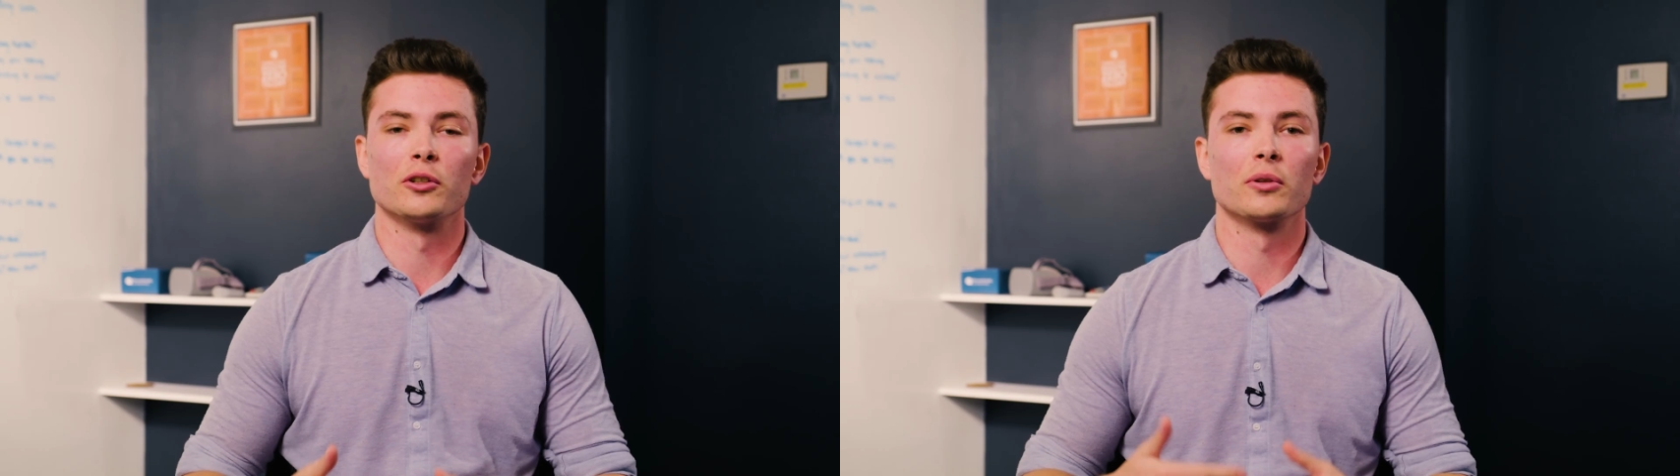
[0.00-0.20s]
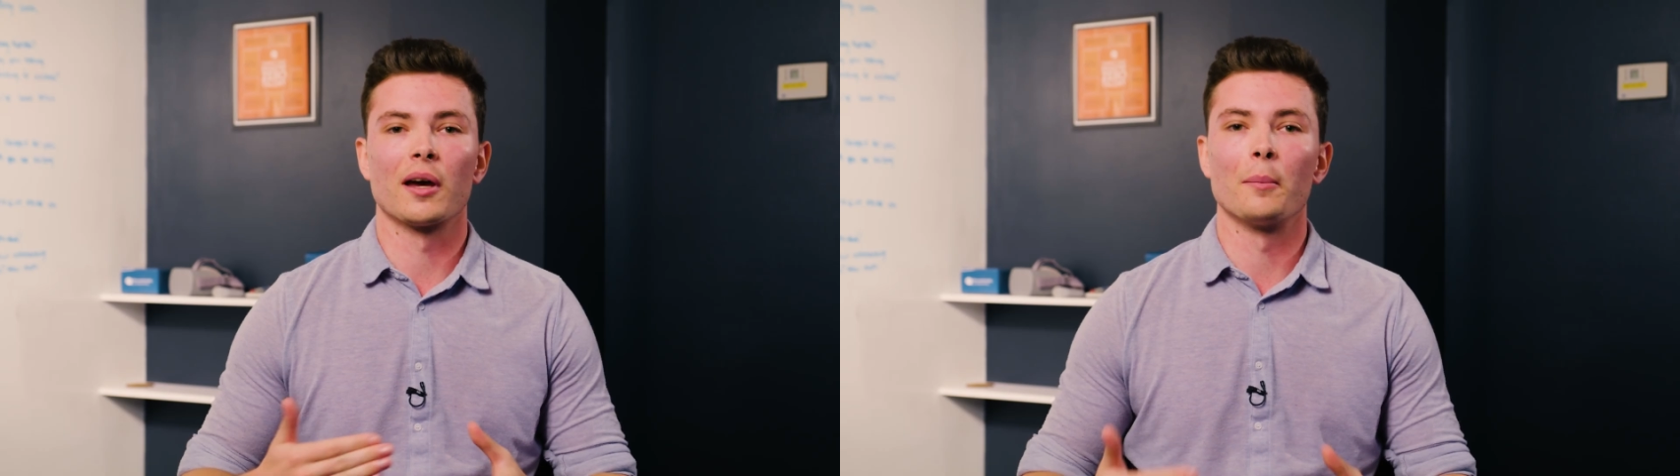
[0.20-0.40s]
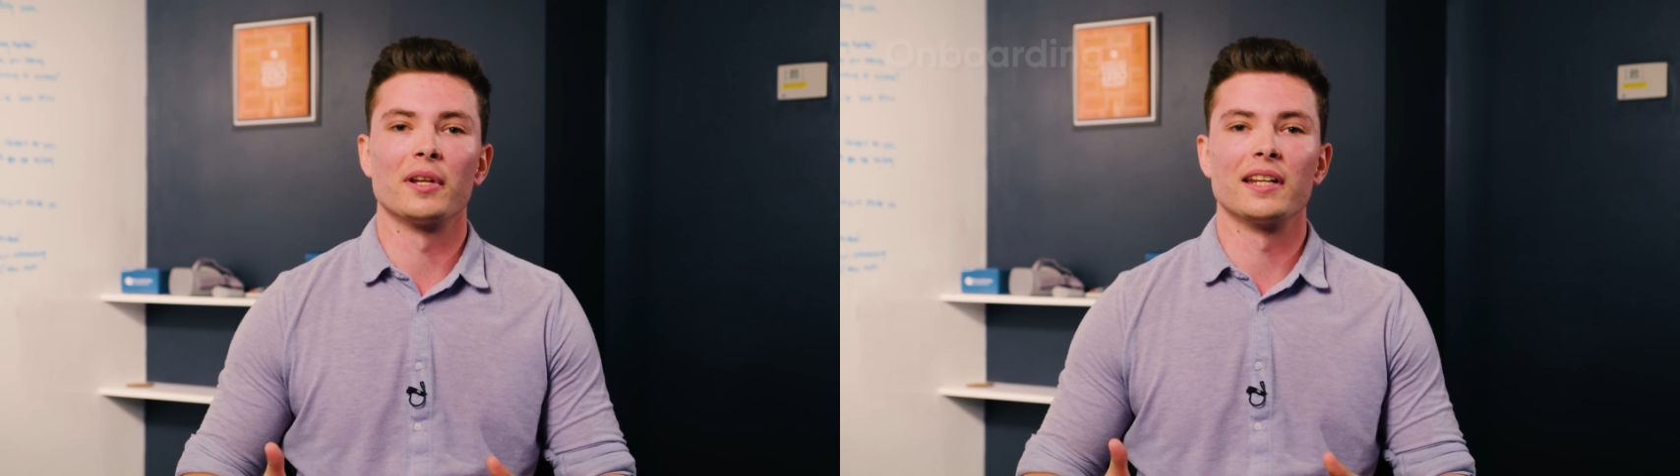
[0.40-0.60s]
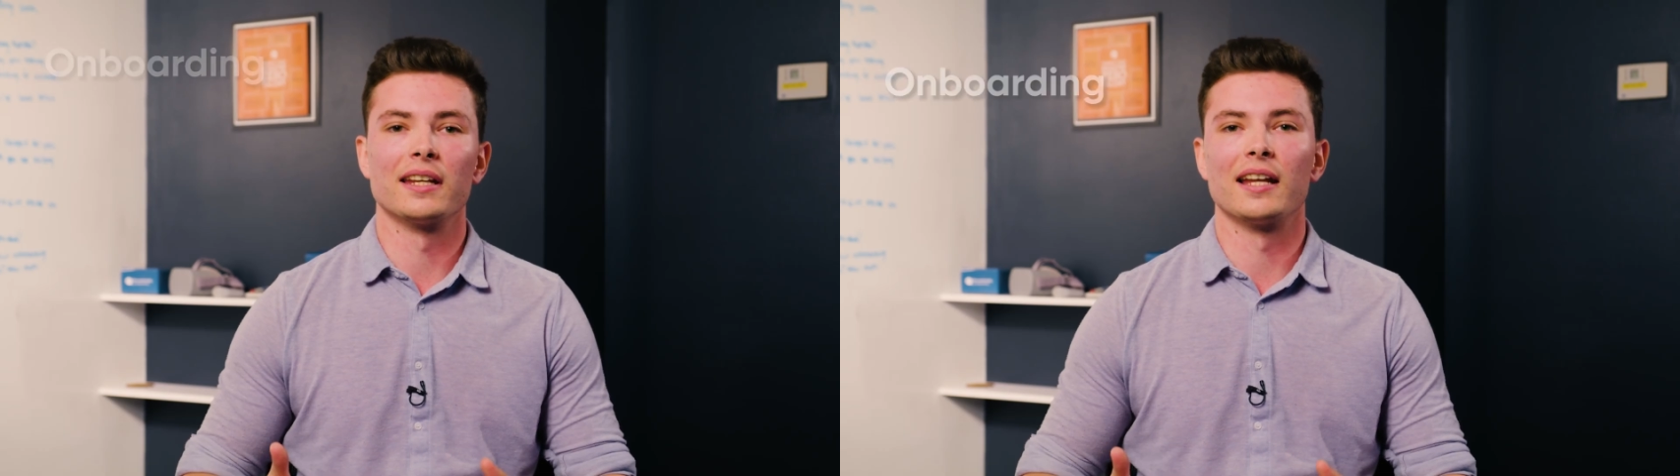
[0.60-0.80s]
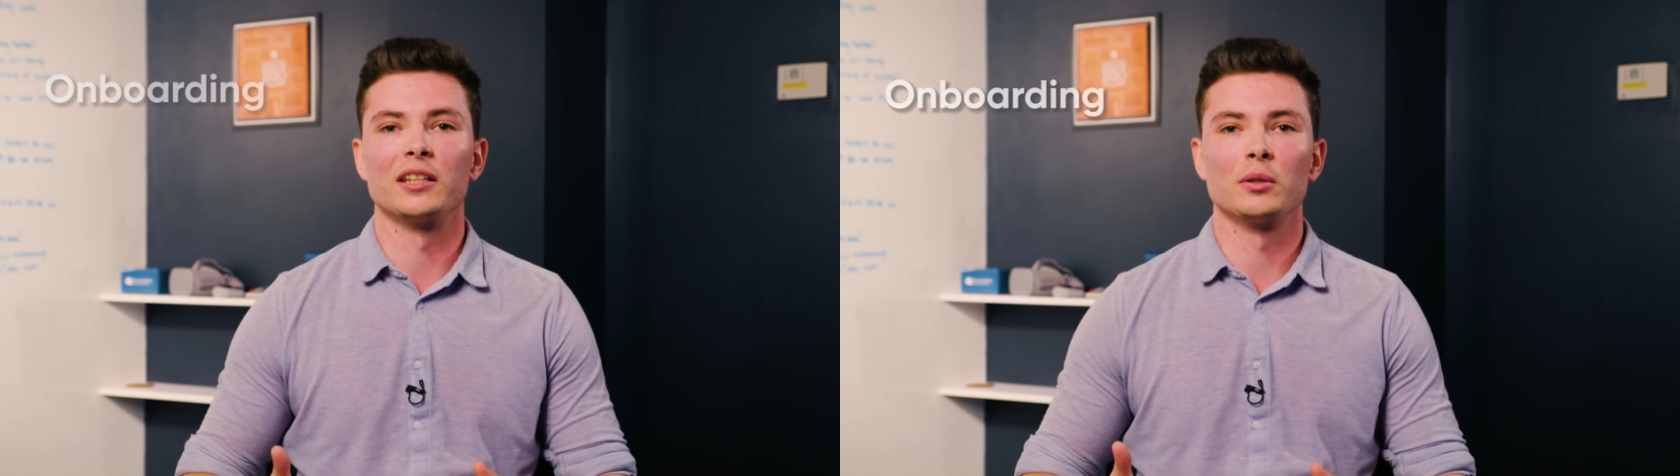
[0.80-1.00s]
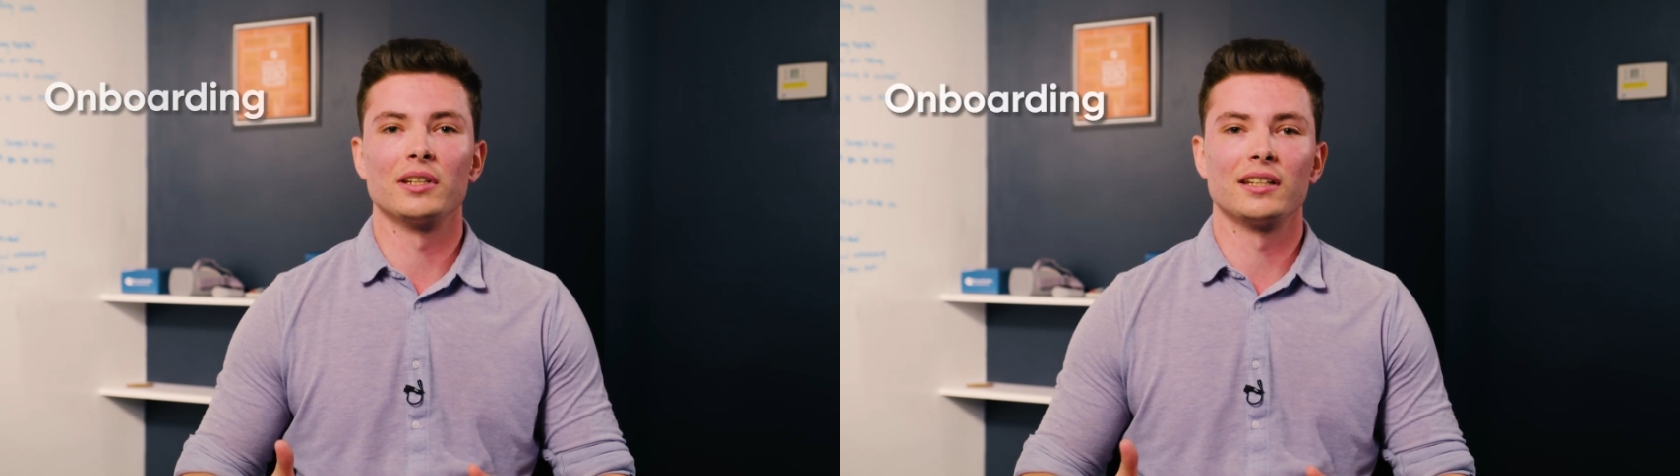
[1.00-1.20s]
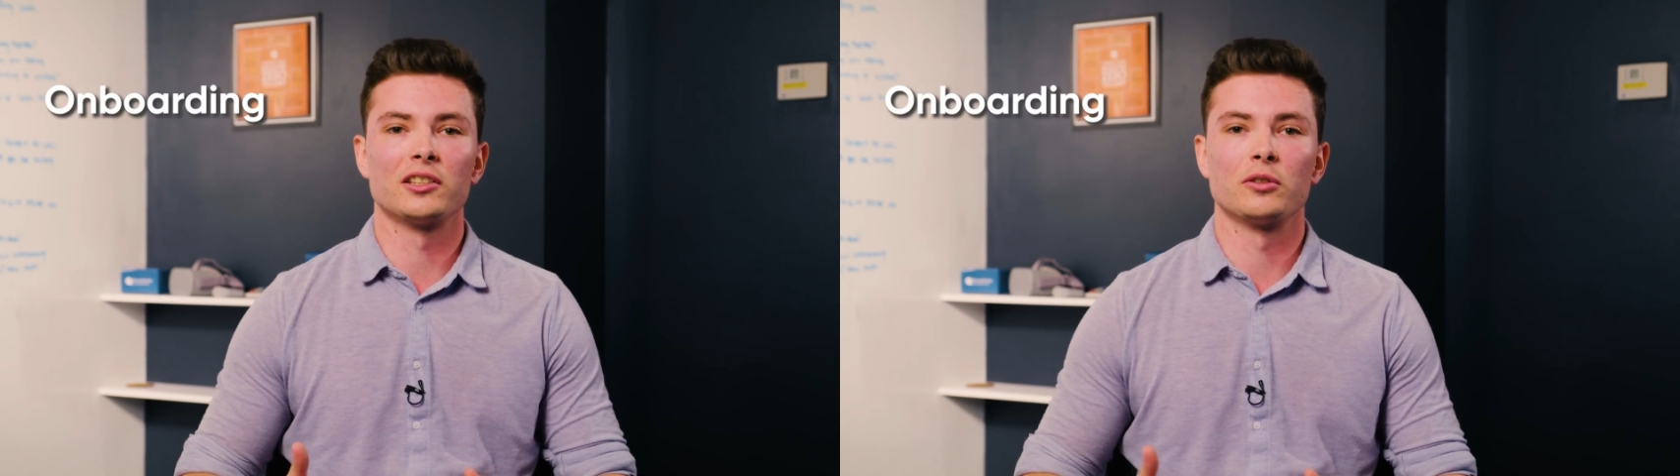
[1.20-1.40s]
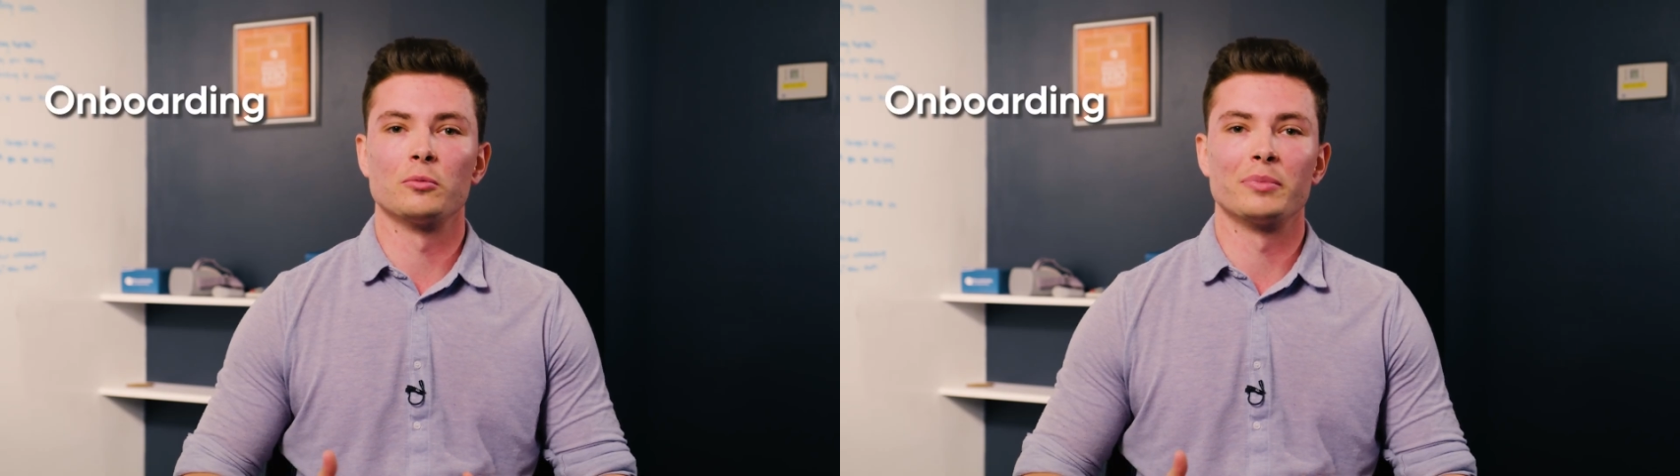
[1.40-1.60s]
new company and you
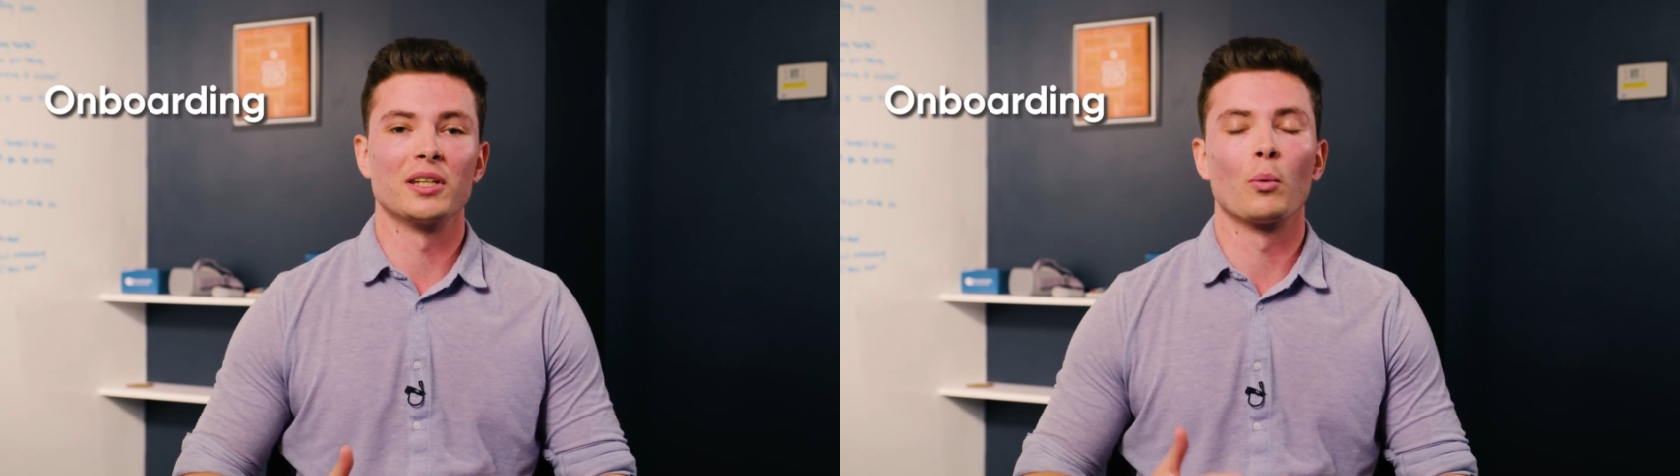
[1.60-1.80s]
need to be